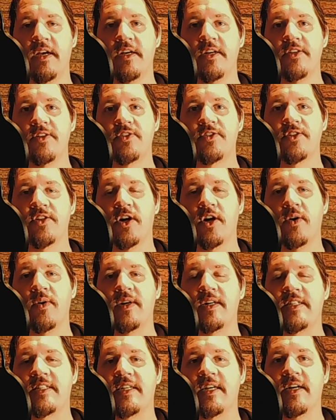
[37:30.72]
So
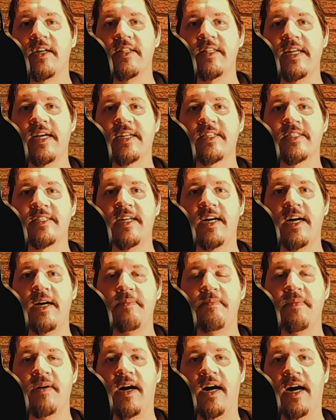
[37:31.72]
until next
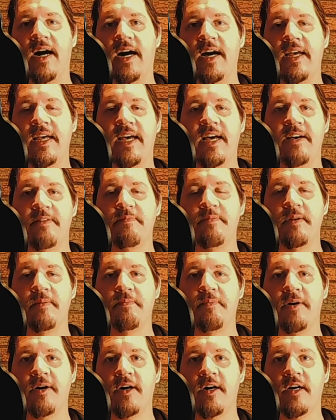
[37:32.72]
time, I have
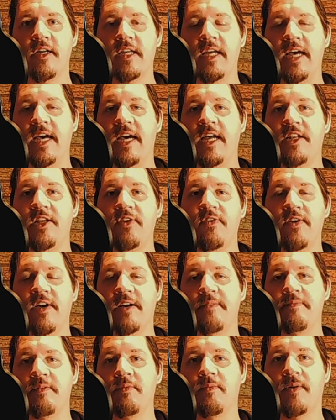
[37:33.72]
been Paul, and you
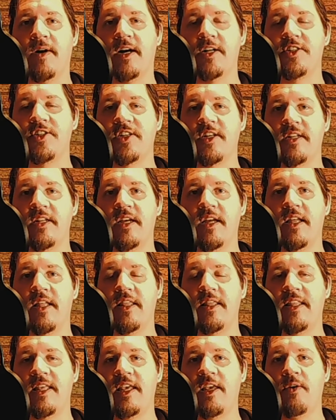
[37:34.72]
have been watching
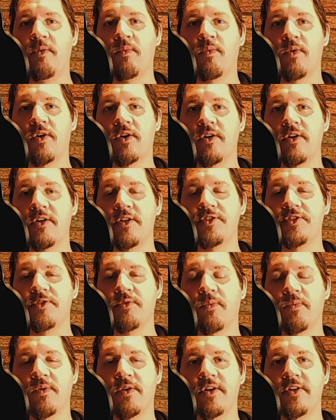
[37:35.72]
the world's
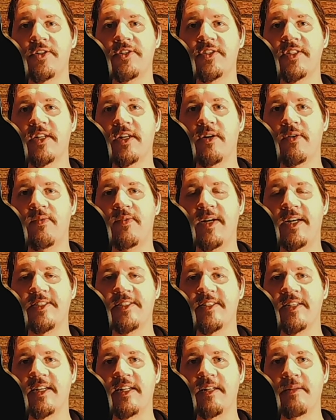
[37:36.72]
worst
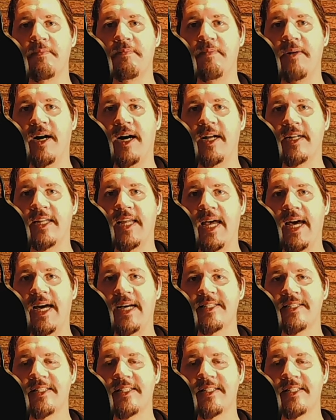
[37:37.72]
wrestling podcast.